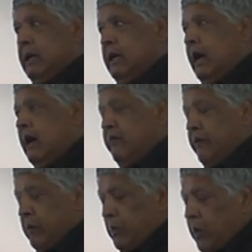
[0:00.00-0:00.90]
Now,
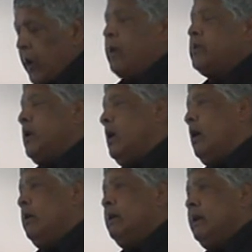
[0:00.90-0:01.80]
I've worked
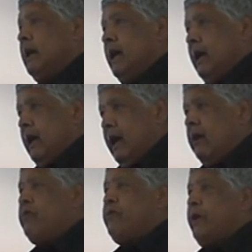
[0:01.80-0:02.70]
on
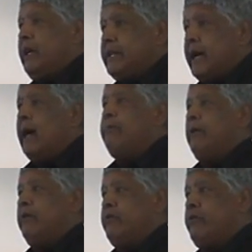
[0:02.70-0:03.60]
every
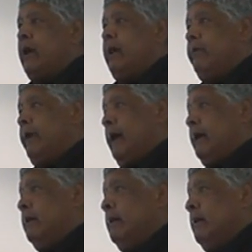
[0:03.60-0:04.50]
type of drilling
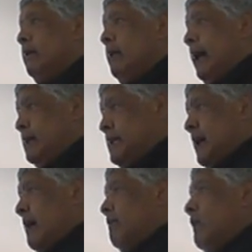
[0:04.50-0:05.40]
rig that has
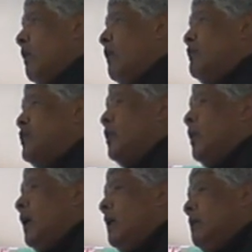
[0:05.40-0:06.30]
come
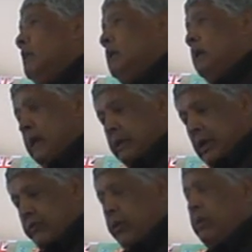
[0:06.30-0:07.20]
offshore.
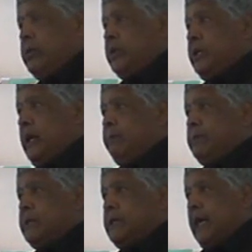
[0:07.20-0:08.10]
The drill
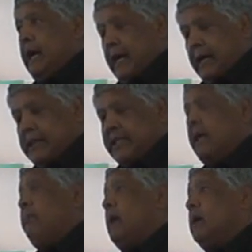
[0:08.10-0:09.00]
ships, the
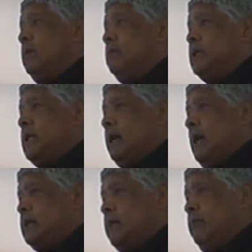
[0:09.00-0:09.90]

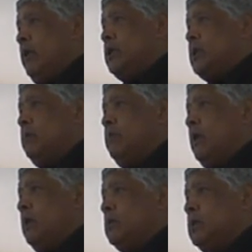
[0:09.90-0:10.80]

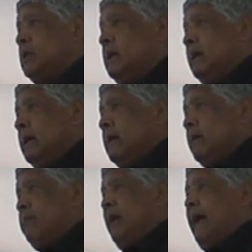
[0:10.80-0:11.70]
semi-submersibles,
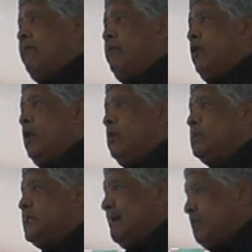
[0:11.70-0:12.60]
the
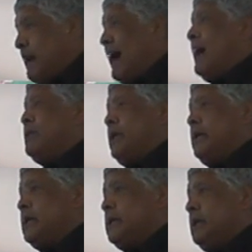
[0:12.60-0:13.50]
platforms, the
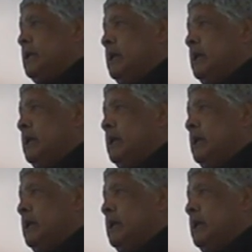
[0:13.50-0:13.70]
barges,